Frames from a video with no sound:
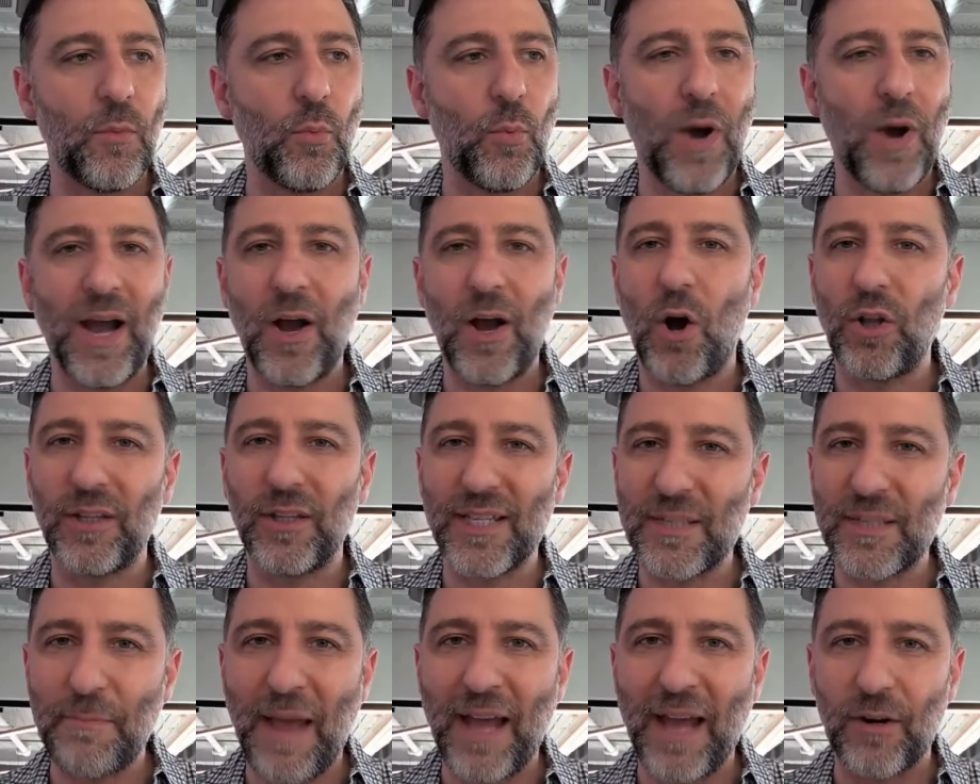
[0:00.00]
why all
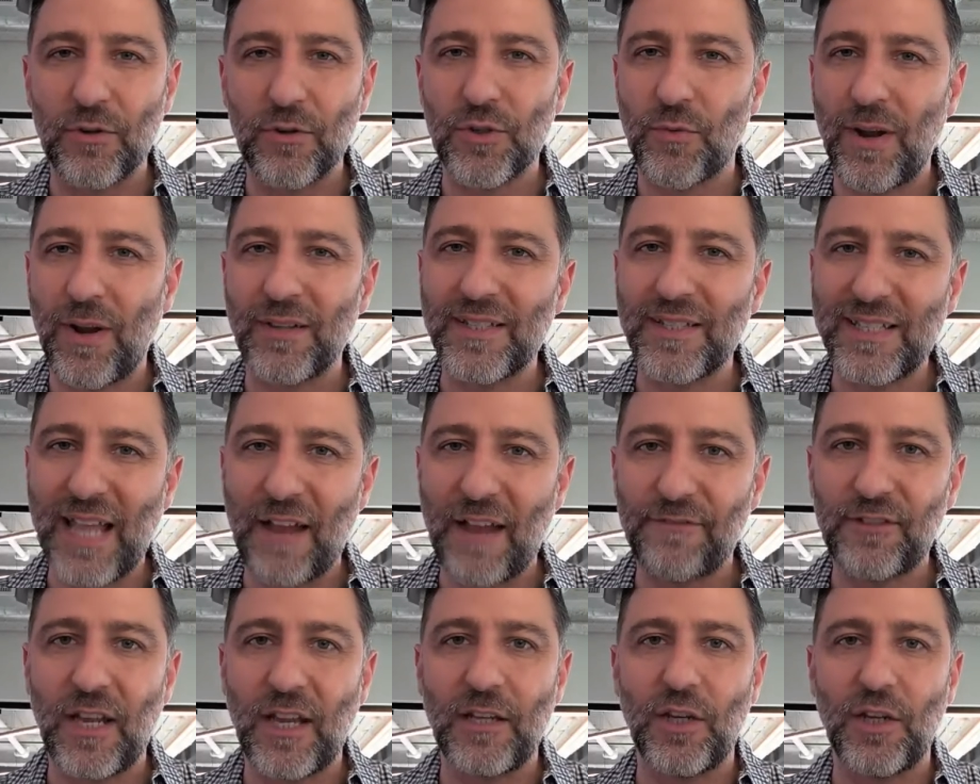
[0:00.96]
this matters around
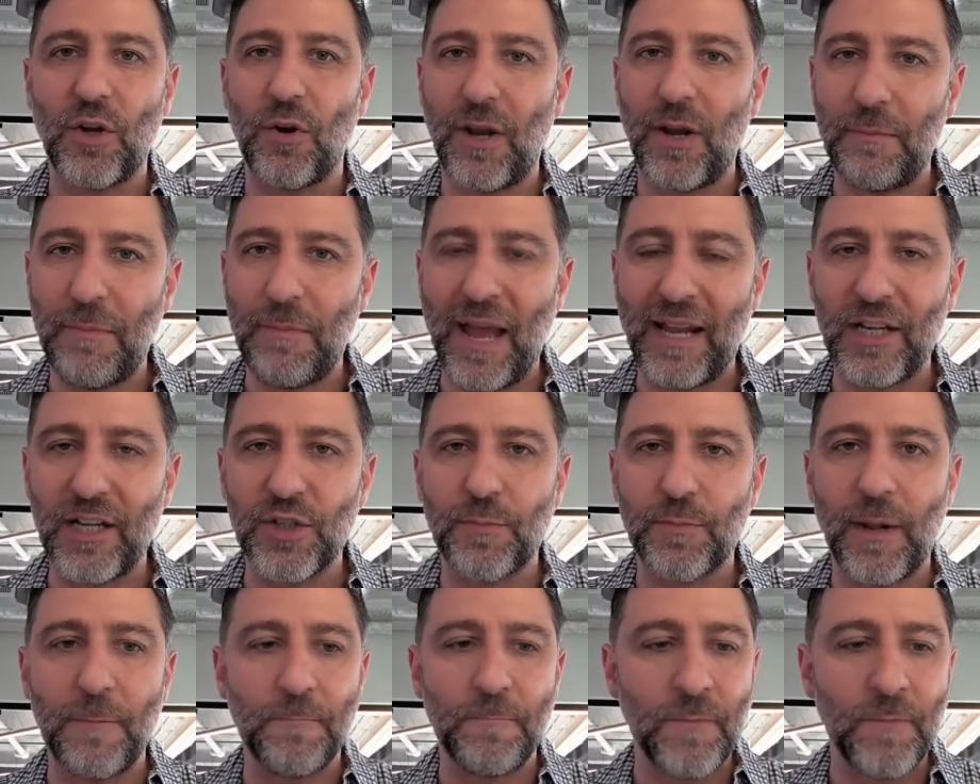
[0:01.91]
staff tenure and management.